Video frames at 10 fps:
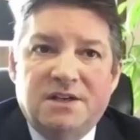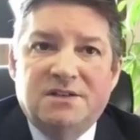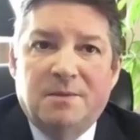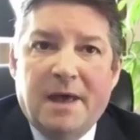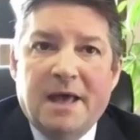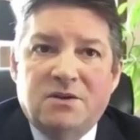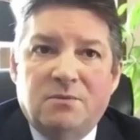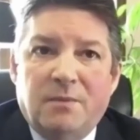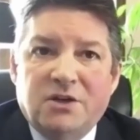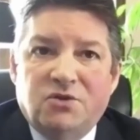the
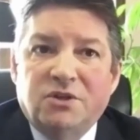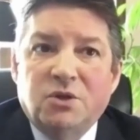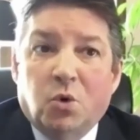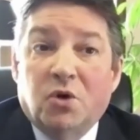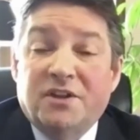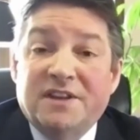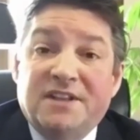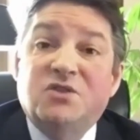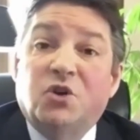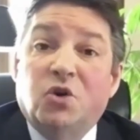match really worth it
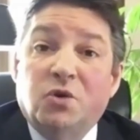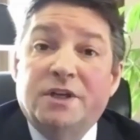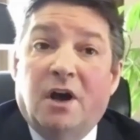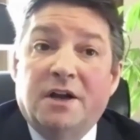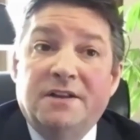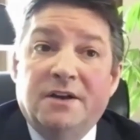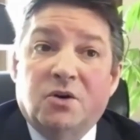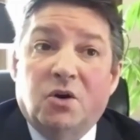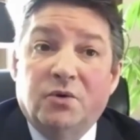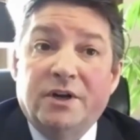this early on in their
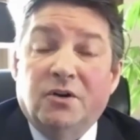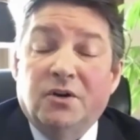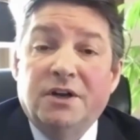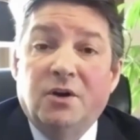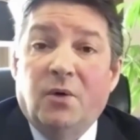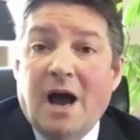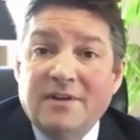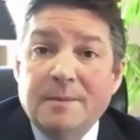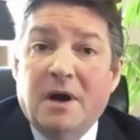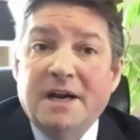career?
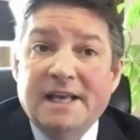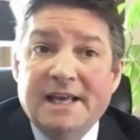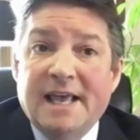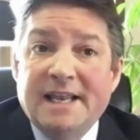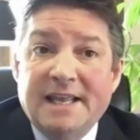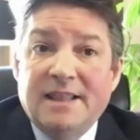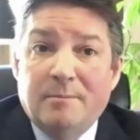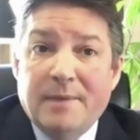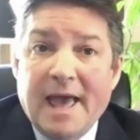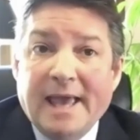Having money again in the
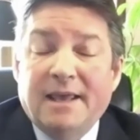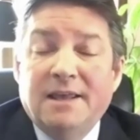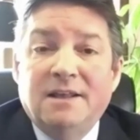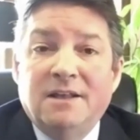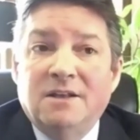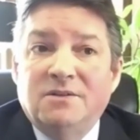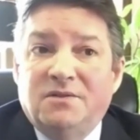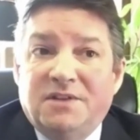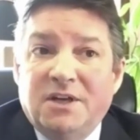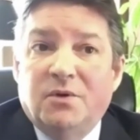bank to
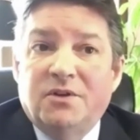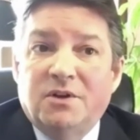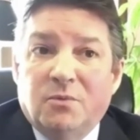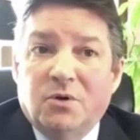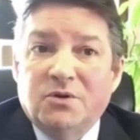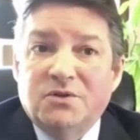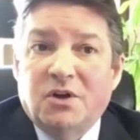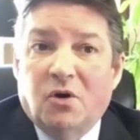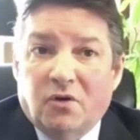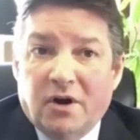deal with an emergency
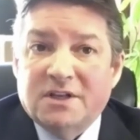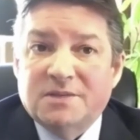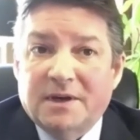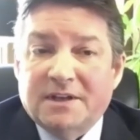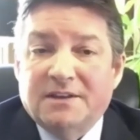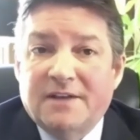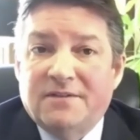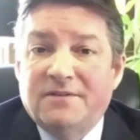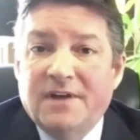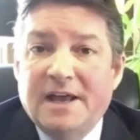or unexpected life
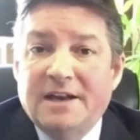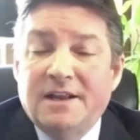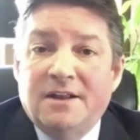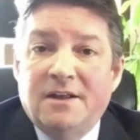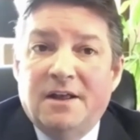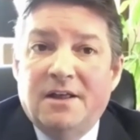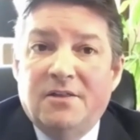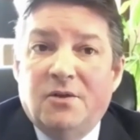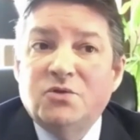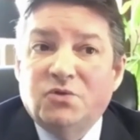event,
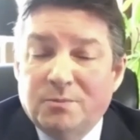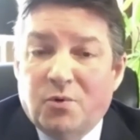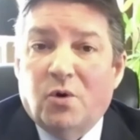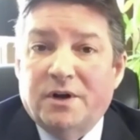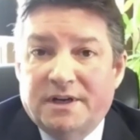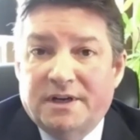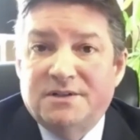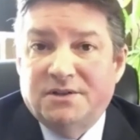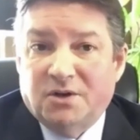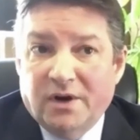those are important
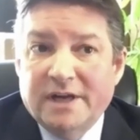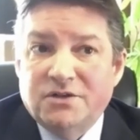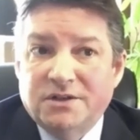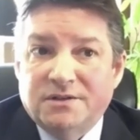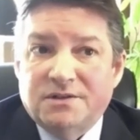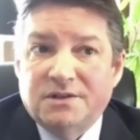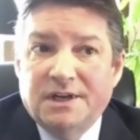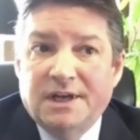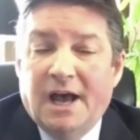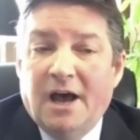considerations.
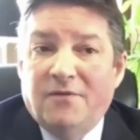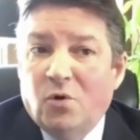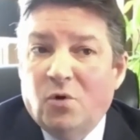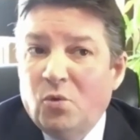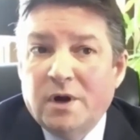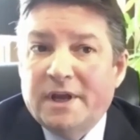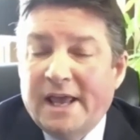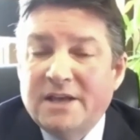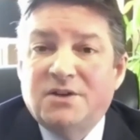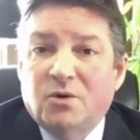
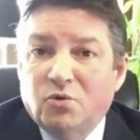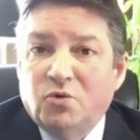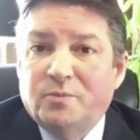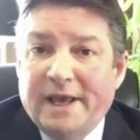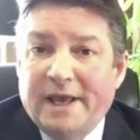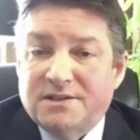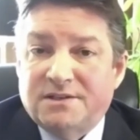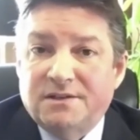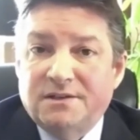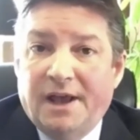401ks, they're
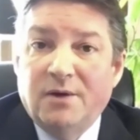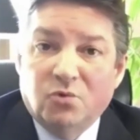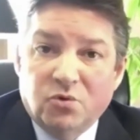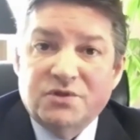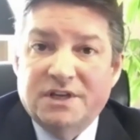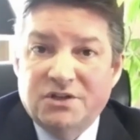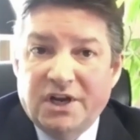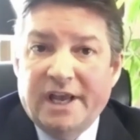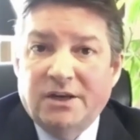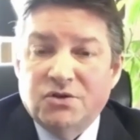rule-based and rules can
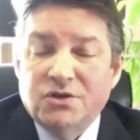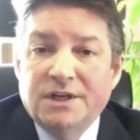change.